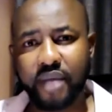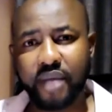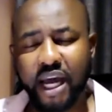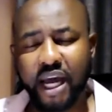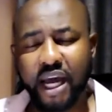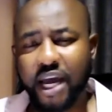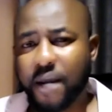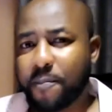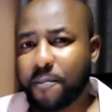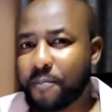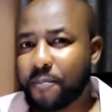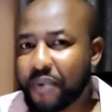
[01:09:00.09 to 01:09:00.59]

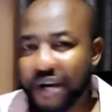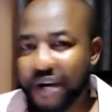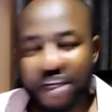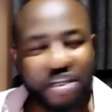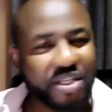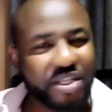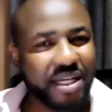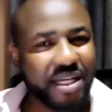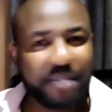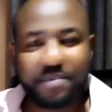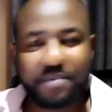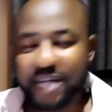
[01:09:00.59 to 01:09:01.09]
He preached
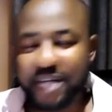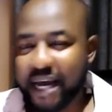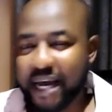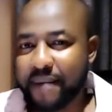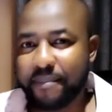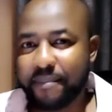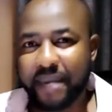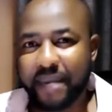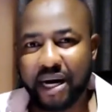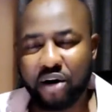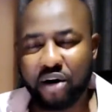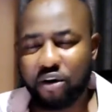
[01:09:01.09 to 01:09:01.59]
some time
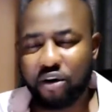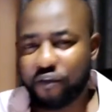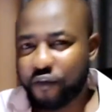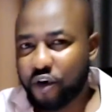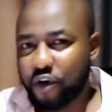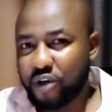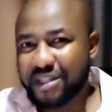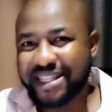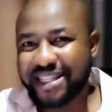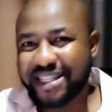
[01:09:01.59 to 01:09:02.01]
back. Of course,